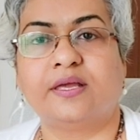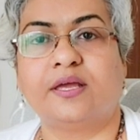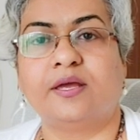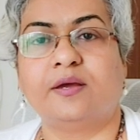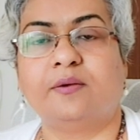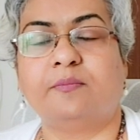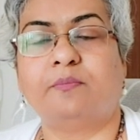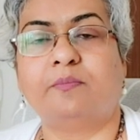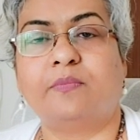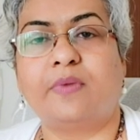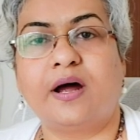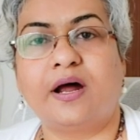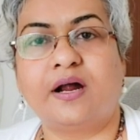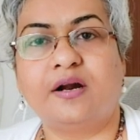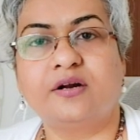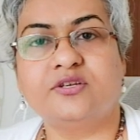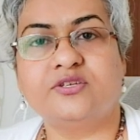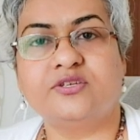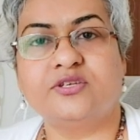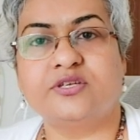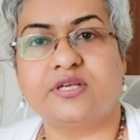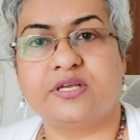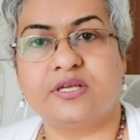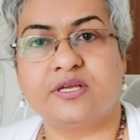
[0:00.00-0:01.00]

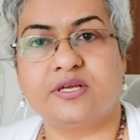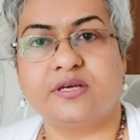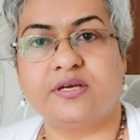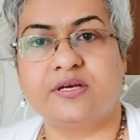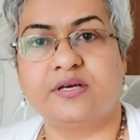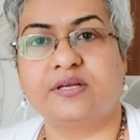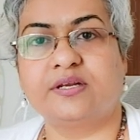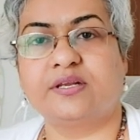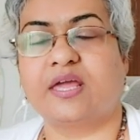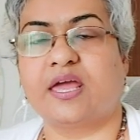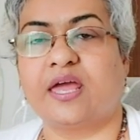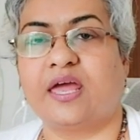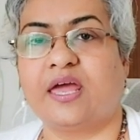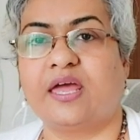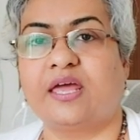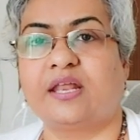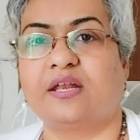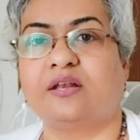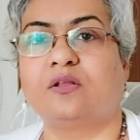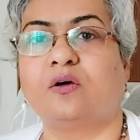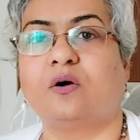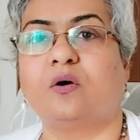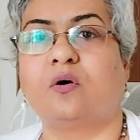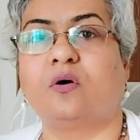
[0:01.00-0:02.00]
Mars here
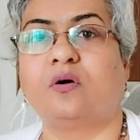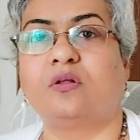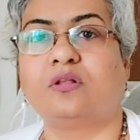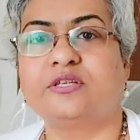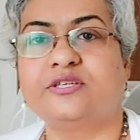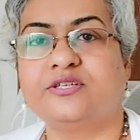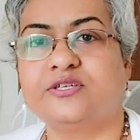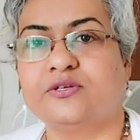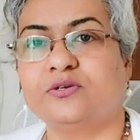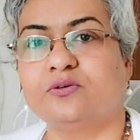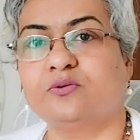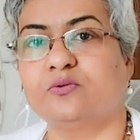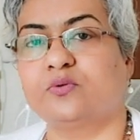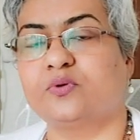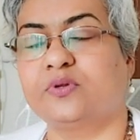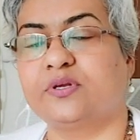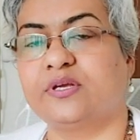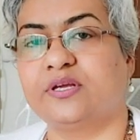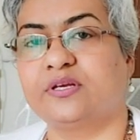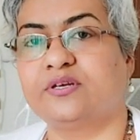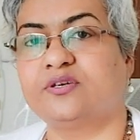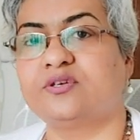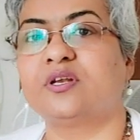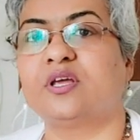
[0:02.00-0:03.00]
can also
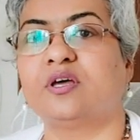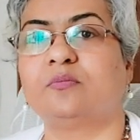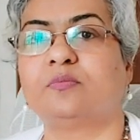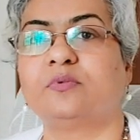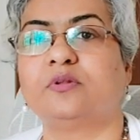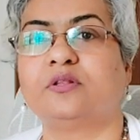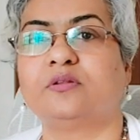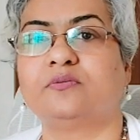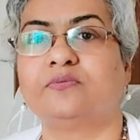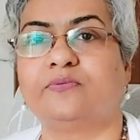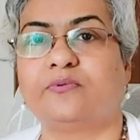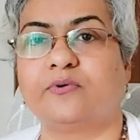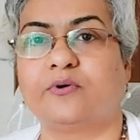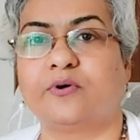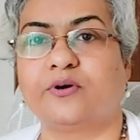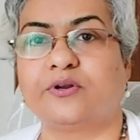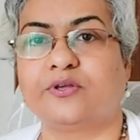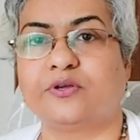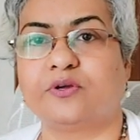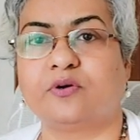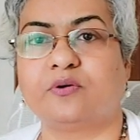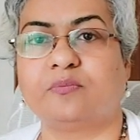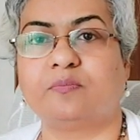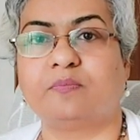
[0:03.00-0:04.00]
create trouble for
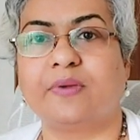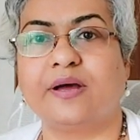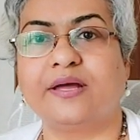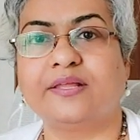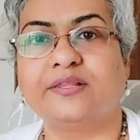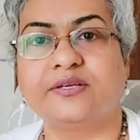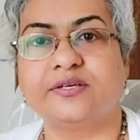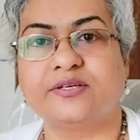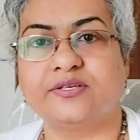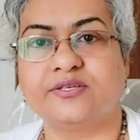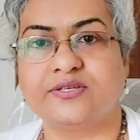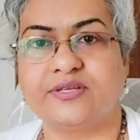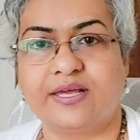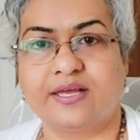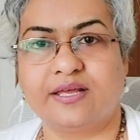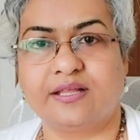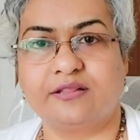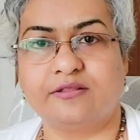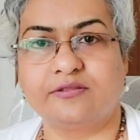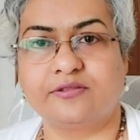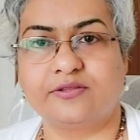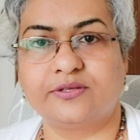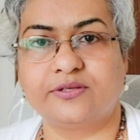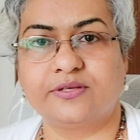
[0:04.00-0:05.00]
your mother's
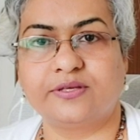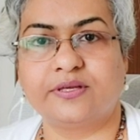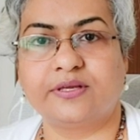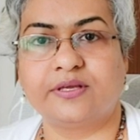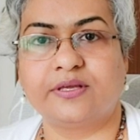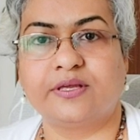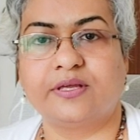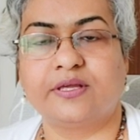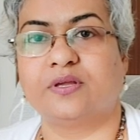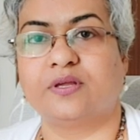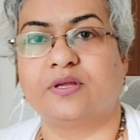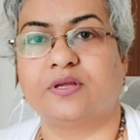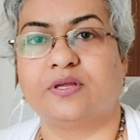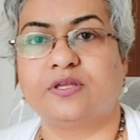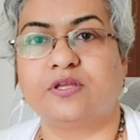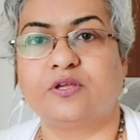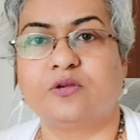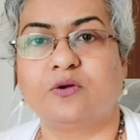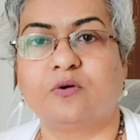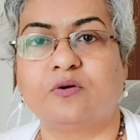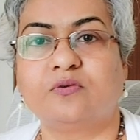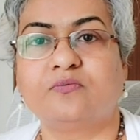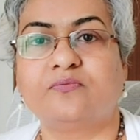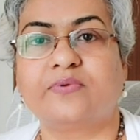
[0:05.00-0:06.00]
health.
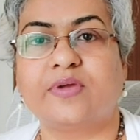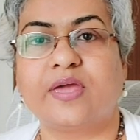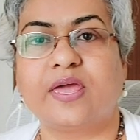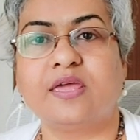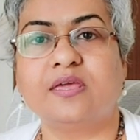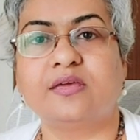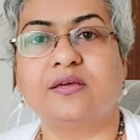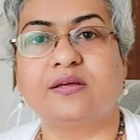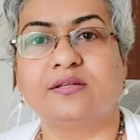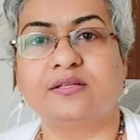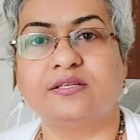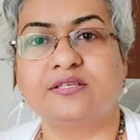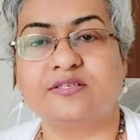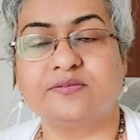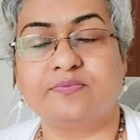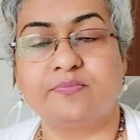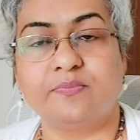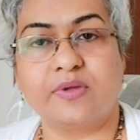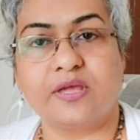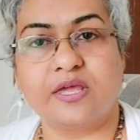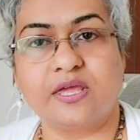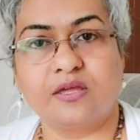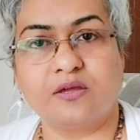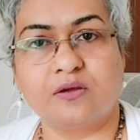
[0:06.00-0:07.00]
Your vehicles
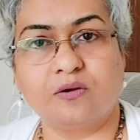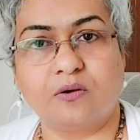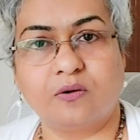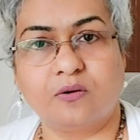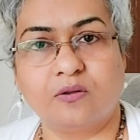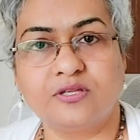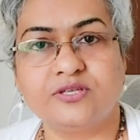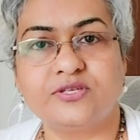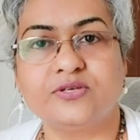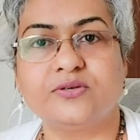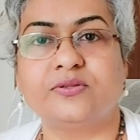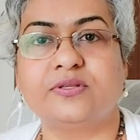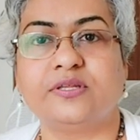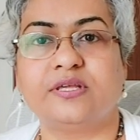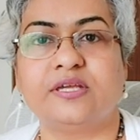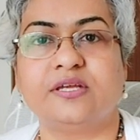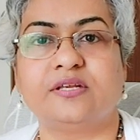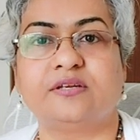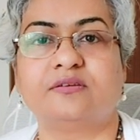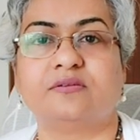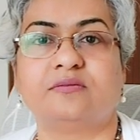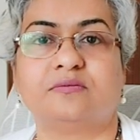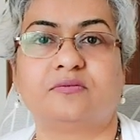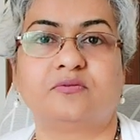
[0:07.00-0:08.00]
may also
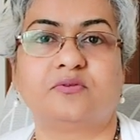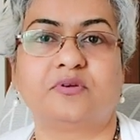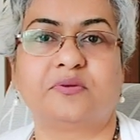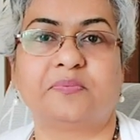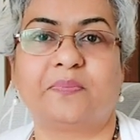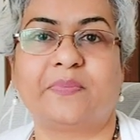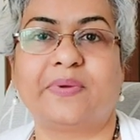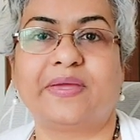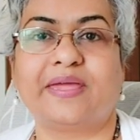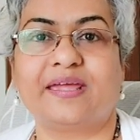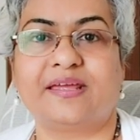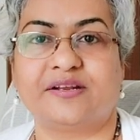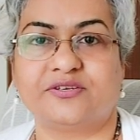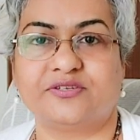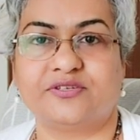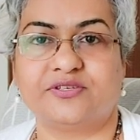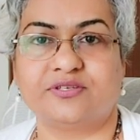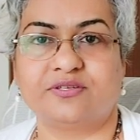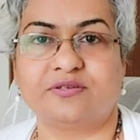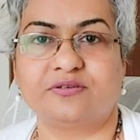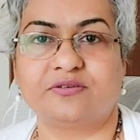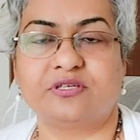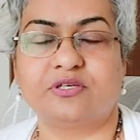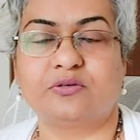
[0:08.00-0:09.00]
need
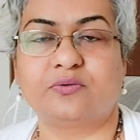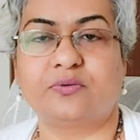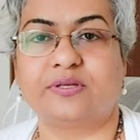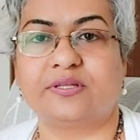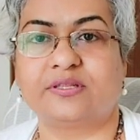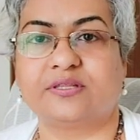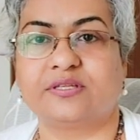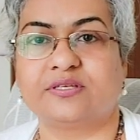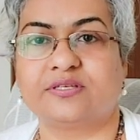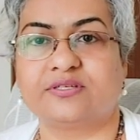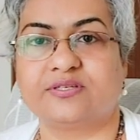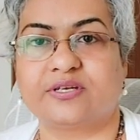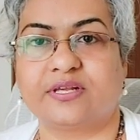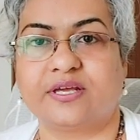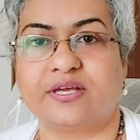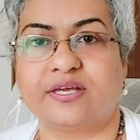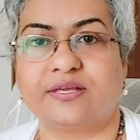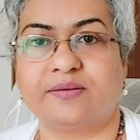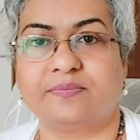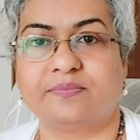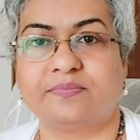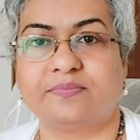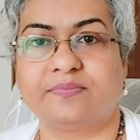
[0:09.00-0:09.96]
repairs during this time.